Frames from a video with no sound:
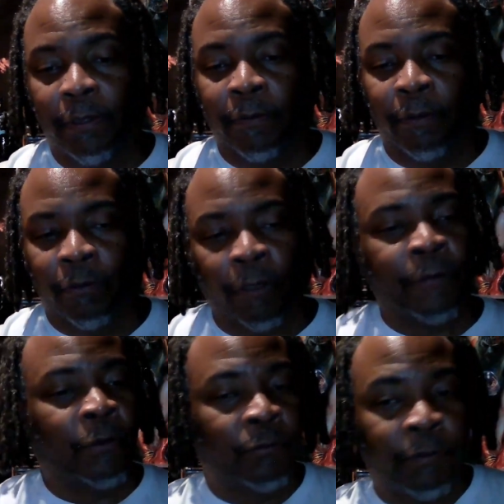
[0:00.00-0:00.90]
you know,
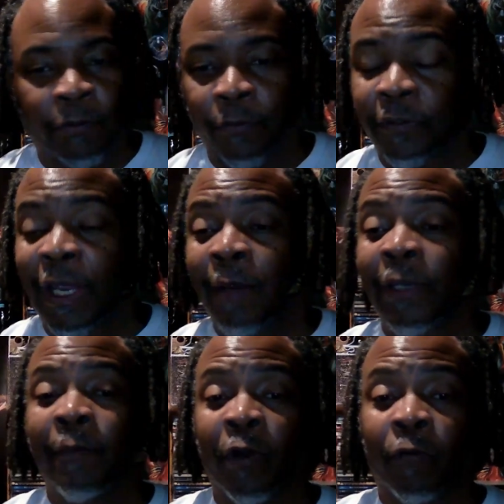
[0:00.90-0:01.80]
although, you know,
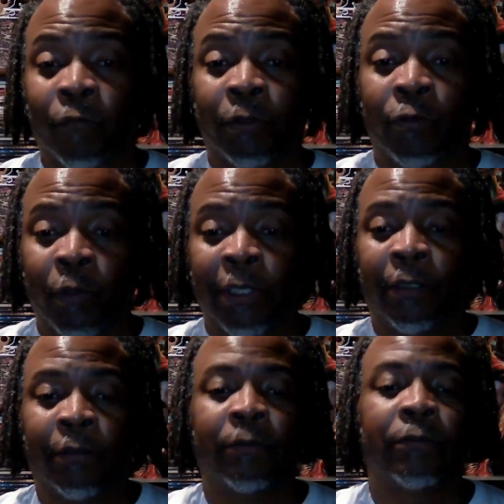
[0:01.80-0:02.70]
Sam came off really
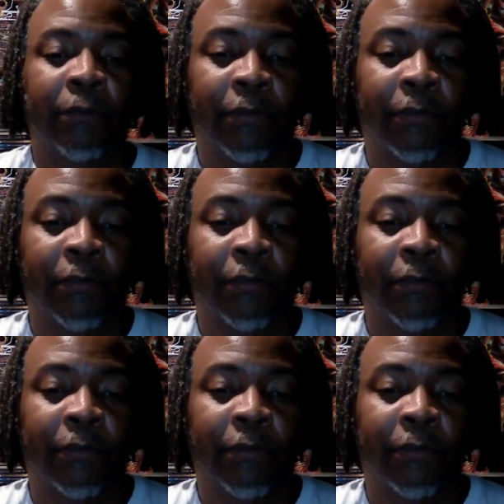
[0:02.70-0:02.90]
well